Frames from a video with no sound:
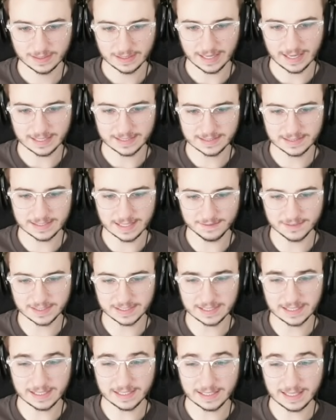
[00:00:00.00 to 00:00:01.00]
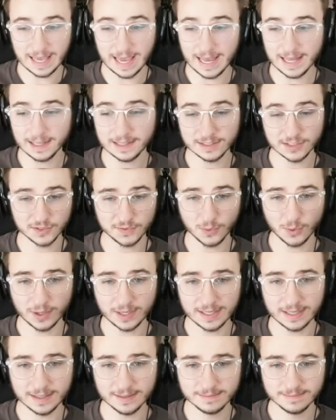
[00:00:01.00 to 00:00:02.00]
Got seventeen gallons for
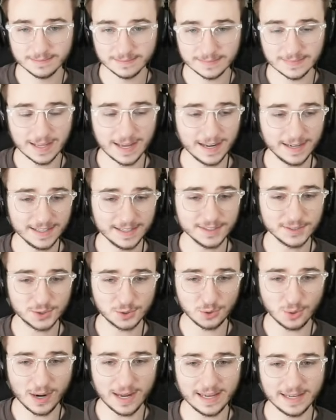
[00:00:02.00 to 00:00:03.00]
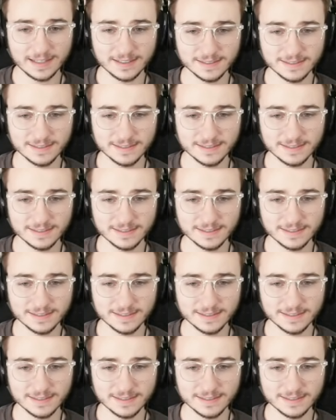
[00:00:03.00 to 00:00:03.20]
you. That is great.